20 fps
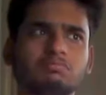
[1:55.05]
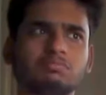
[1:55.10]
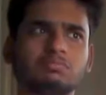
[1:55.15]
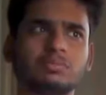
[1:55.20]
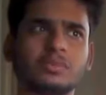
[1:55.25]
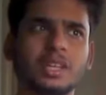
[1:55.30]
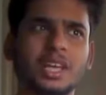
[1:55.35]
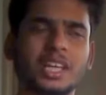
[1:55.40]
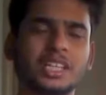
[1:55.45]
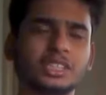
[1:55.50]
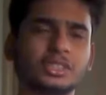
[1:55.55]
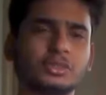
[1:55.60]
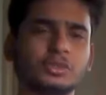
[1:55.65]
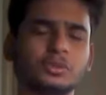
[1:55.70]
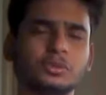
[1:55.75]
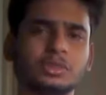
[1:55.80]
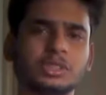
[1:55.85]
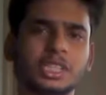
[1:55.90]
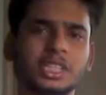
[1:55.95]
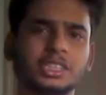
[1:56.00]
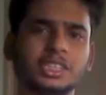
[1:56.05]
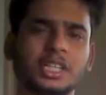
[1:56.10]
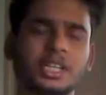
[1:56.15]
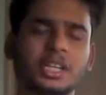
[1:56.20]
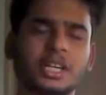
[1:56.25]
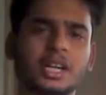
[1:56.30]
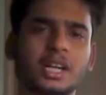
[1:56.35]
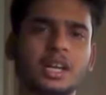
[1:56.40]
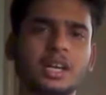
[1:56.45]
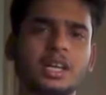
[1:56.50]
Asus,
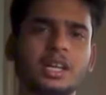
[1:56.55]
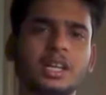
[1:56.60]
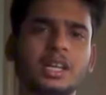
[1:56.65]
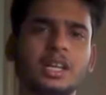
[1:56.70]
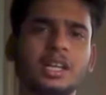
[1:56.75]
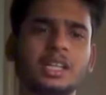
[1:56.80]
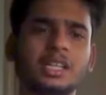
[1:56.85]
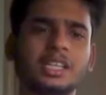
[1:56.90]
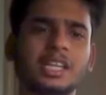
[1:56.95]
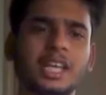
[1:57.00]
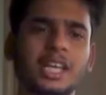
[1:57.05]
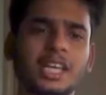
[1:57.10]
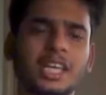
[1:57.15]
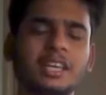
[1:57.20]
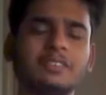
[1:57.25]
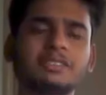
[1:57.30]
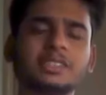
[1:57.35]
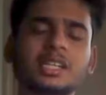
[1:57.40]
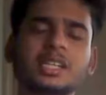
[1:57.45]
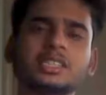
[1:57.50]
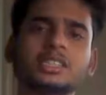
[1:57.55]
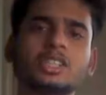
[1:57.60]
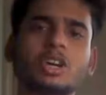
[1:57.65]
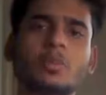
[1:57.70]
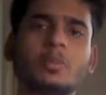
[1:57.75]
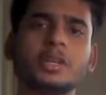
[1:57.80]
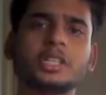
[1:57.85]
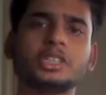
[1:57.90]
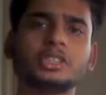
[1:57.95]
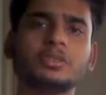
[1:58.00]
etc. they gives us the
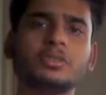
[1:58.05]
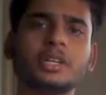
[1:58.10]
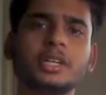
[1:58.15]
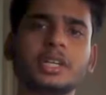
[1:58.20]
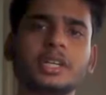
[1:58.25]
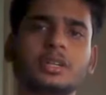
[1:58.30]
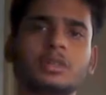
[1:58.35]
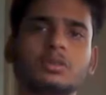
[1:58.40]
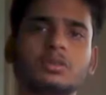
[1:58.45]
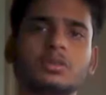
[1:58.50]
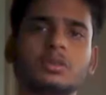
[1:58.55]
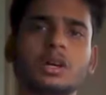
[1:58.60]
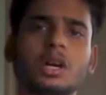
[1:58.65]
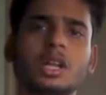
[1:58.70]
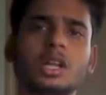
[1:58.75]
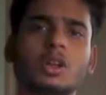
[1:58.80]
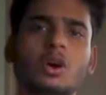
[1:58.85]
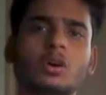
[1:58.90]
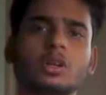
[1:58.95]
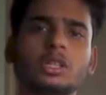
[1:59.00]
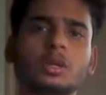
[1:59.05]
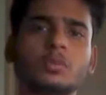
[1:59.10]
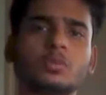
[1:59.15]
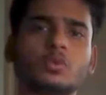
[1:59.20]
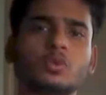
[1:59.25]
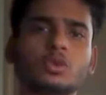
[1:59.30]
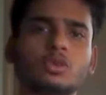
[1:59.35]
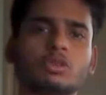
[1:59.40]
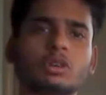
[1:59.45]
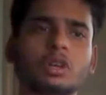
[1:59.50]
opportunity to unlock the
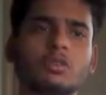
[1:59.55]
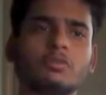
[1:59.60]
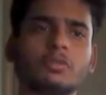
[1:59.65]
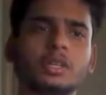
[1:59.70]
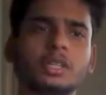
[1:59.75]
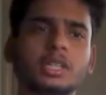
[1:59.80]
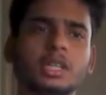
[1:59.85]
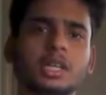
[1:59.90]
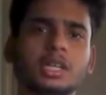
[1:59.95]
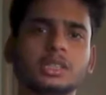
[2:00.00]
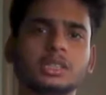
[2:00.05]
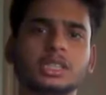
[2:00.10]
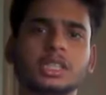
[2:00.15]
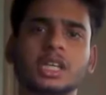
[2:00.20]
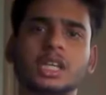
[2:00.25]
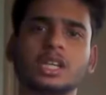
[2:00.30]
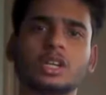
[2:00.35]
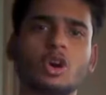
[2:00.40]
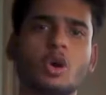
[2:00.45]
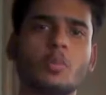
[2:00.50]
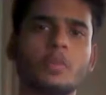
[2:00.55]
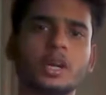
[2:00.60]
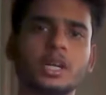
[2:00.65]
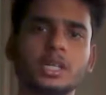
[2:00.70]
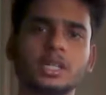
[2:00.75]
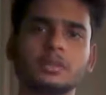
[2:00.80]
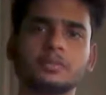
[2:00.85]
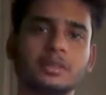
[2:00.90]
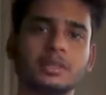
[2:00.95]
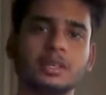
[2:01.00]
bootloader with a single command.
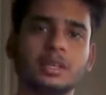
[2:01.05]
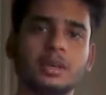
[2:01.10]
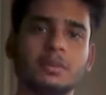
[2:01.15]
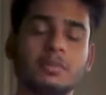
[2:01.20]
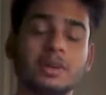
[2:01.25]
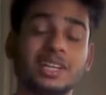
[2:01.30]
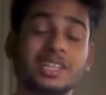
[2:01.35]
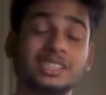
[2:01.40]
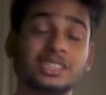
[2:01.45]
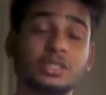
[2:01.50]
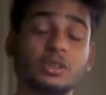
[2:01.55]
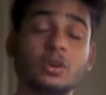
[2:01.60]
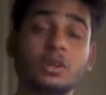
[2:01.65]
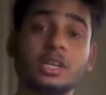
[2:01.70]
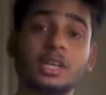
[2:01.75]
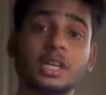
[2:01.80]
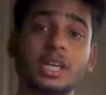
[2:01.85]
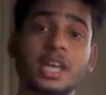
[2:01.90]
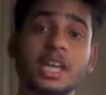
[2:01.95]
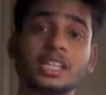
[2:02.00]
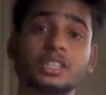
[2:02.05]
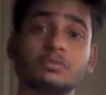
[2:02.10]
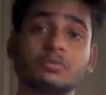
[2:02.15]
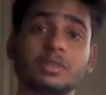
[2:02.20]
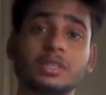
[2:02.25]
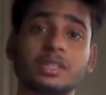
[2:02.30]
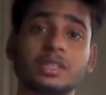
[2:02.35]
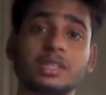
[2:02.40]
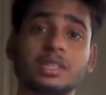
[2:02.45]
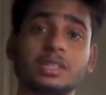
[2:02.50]
But it's not the case
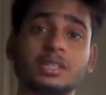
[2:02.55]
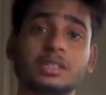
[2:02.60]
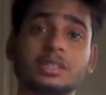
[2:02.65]
with the